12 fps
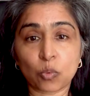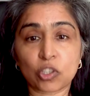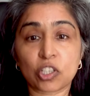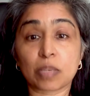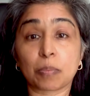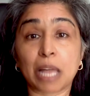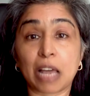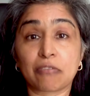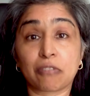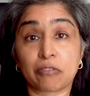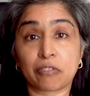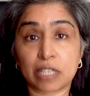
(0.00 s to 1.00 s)
which is a
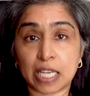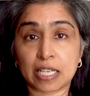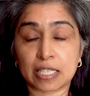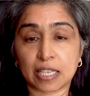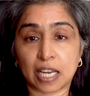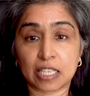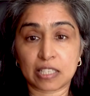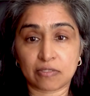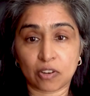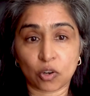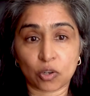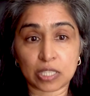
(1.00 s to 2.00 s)
platform for data science
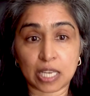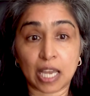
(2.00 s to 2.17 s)
folks.